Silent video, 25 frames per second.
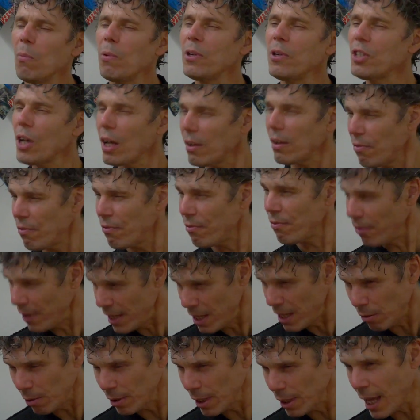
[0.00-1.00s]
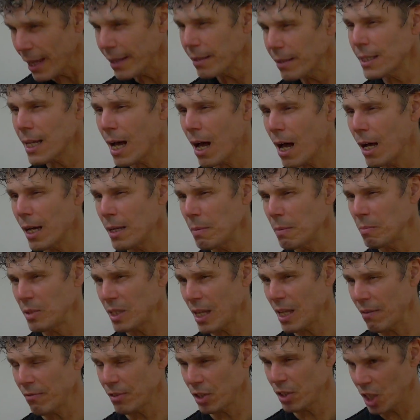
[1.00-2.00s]
which i feel like times
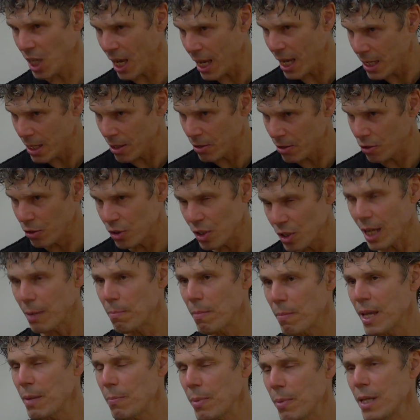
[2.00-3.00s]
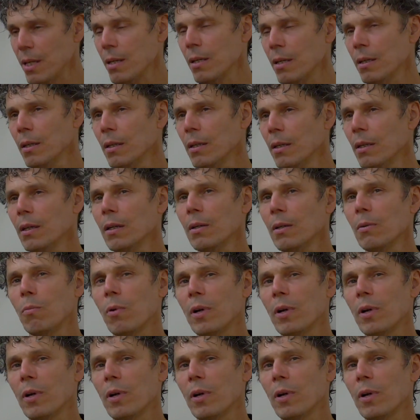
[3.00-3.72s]
have changed and maybe mm -hmm.